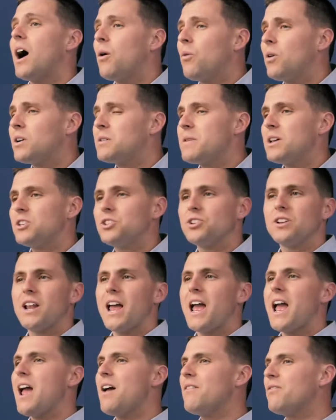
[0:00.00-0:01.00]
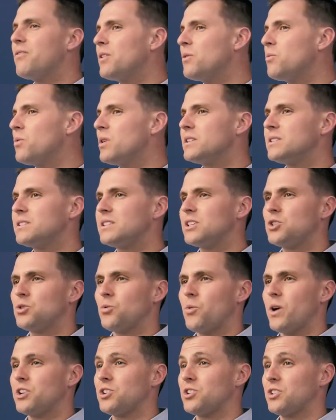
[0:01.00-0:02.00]
I want to mention everyone's
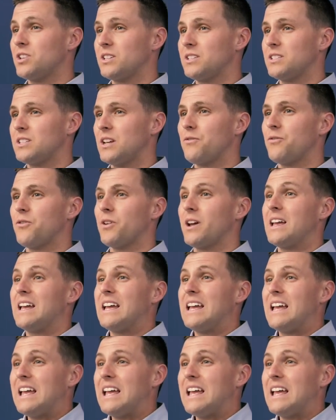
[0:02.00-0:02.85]
situation is different.